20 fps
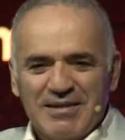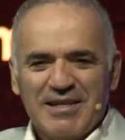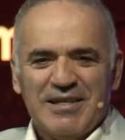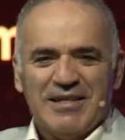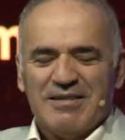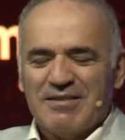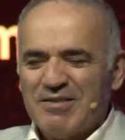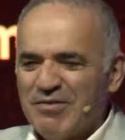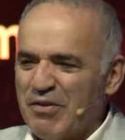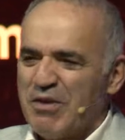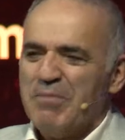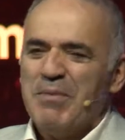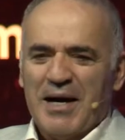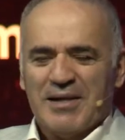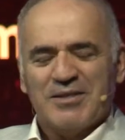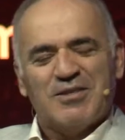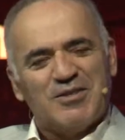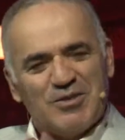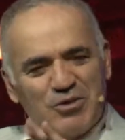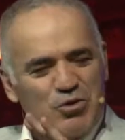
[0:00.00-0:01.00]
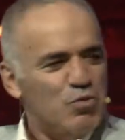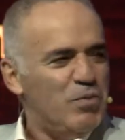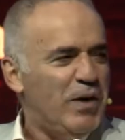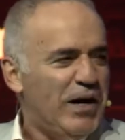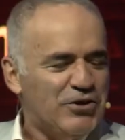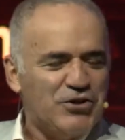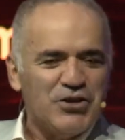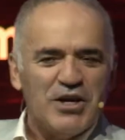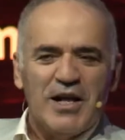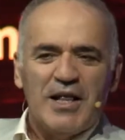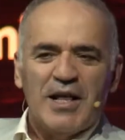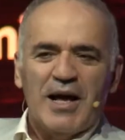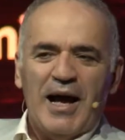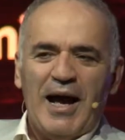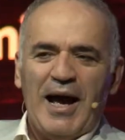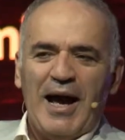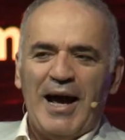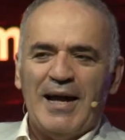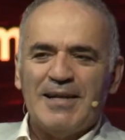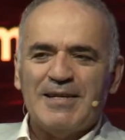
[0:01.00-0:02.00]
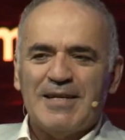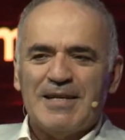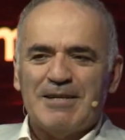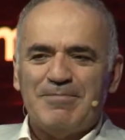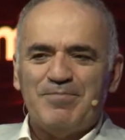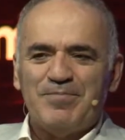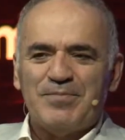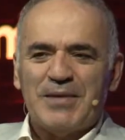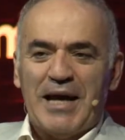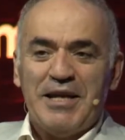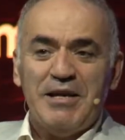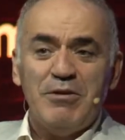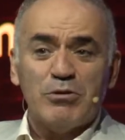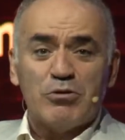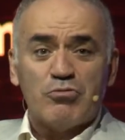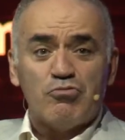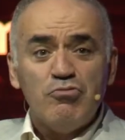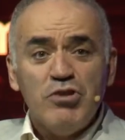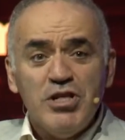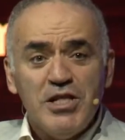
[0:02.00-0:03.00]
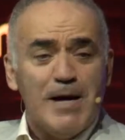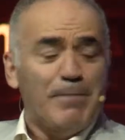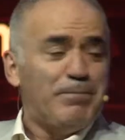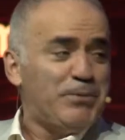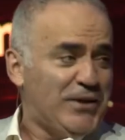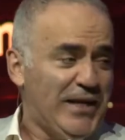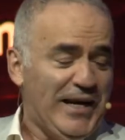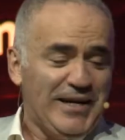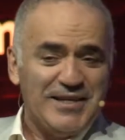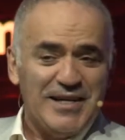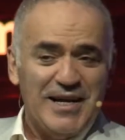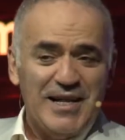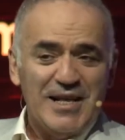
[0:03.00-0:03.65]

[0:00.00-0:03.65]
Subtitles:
3 months, too much. And he was really upset